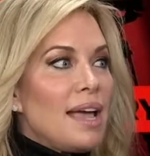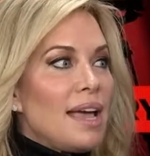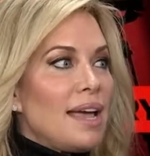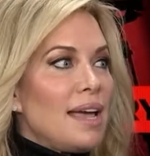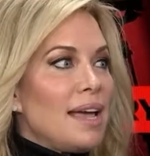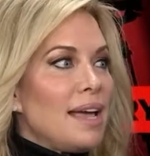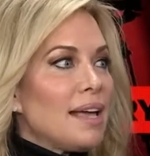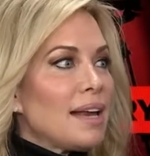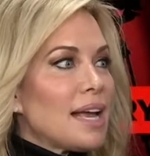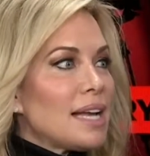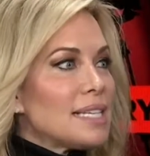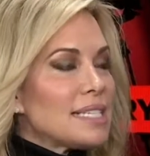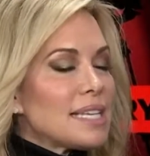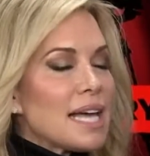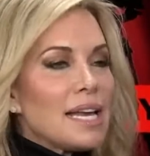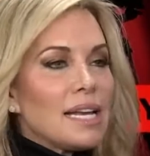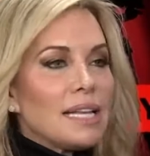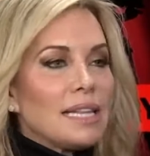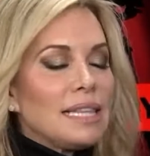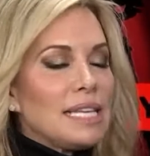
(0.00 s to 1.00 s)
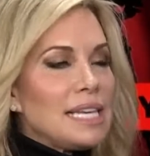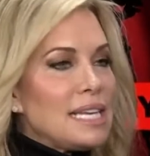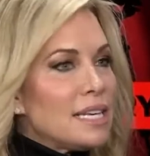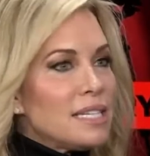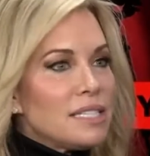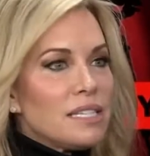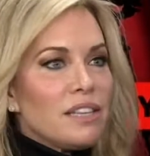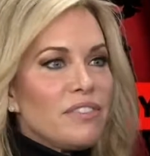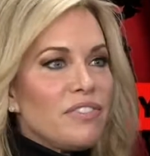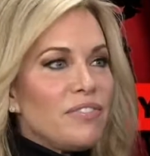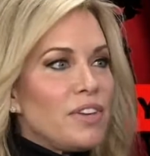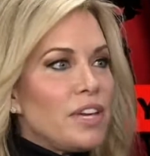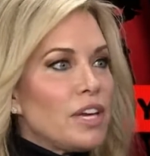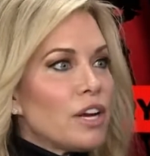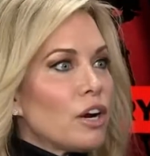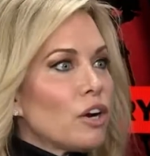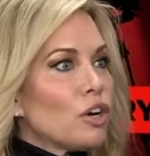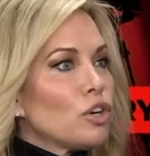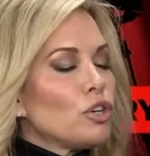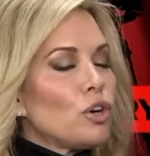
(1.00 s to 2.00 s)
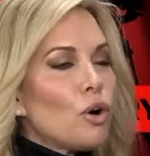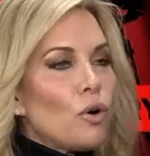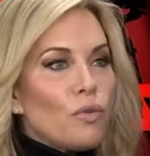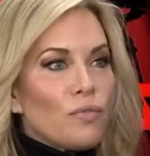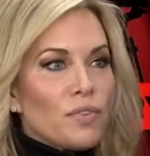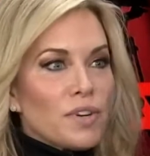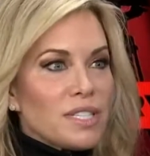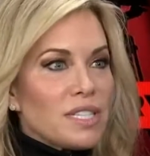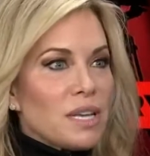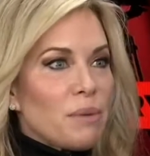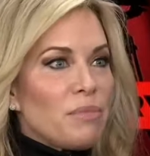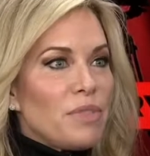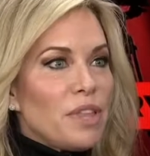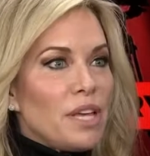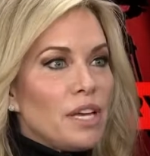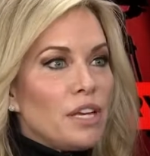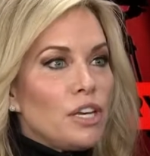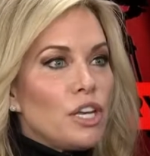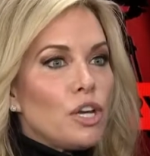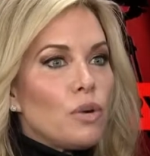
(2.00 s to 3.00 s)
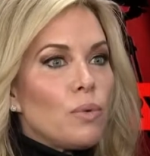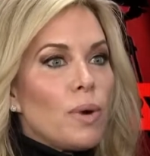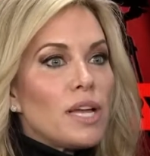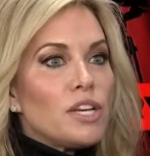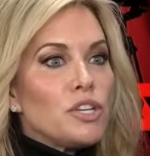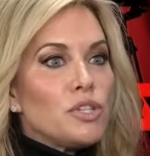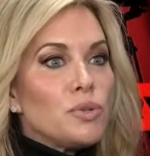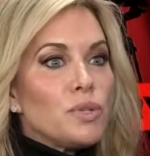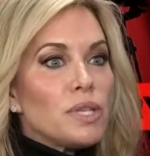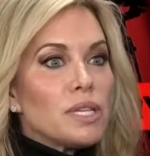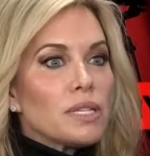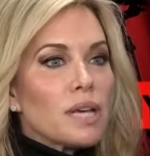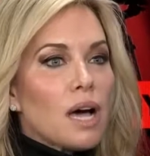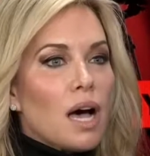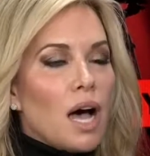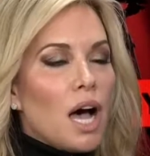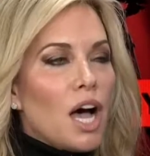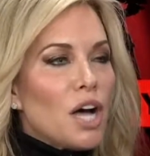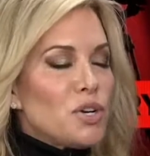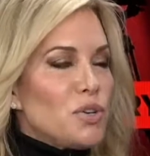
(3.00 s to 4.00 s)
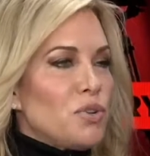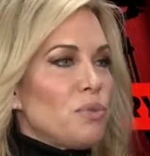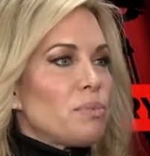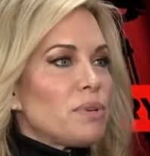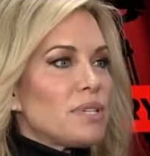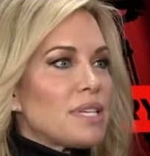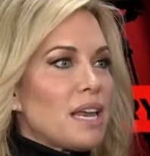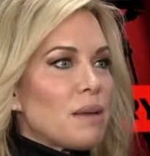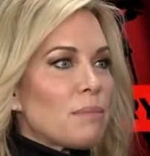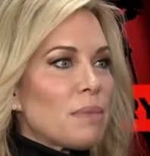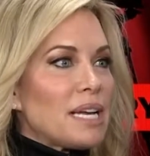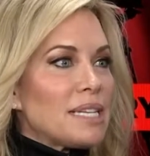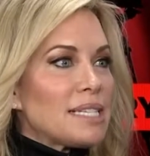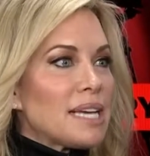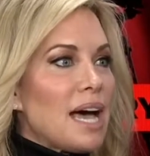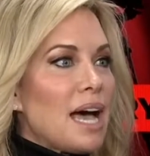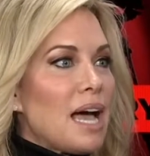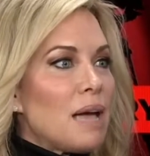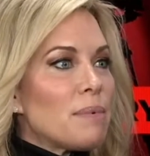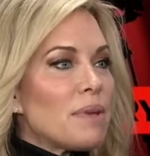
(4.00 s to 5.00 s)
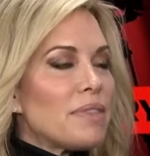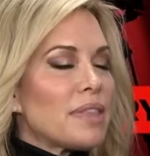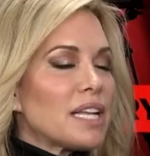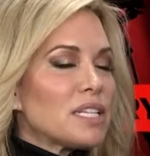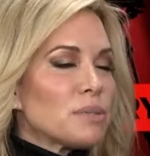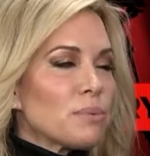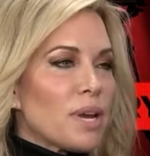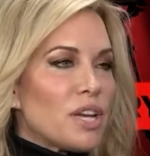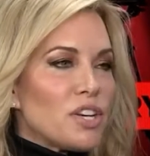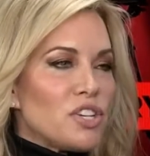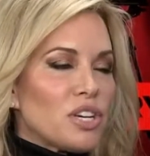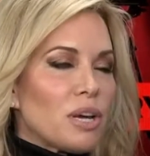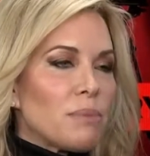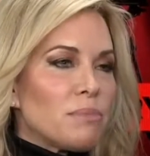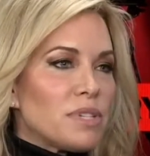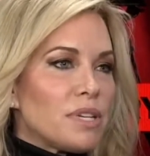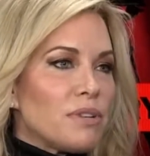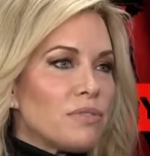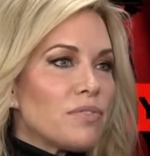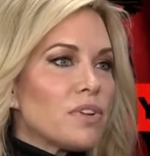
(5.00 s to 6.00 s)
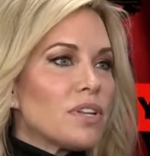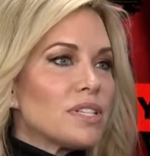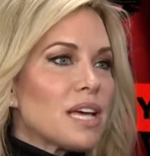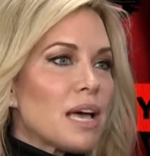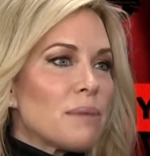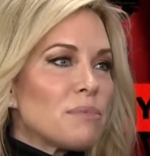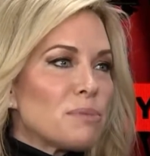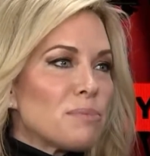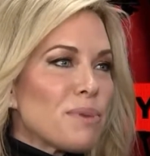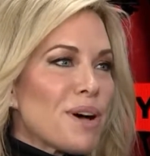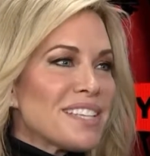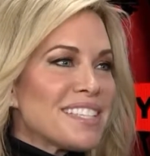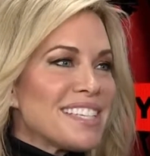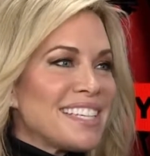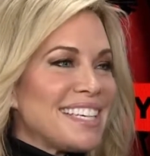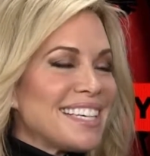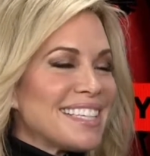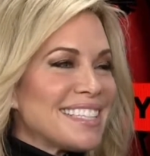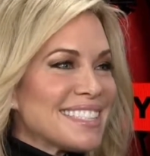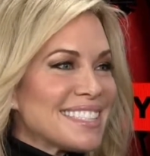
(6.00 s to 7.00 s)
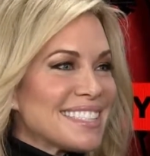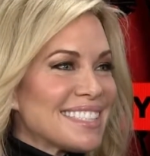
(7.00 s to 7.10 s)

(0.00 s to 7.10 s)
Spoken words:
And I decided lean into the fear, go for something new, and do this 100% of my time, and that's when I jumped in full-time to Boss and Heels.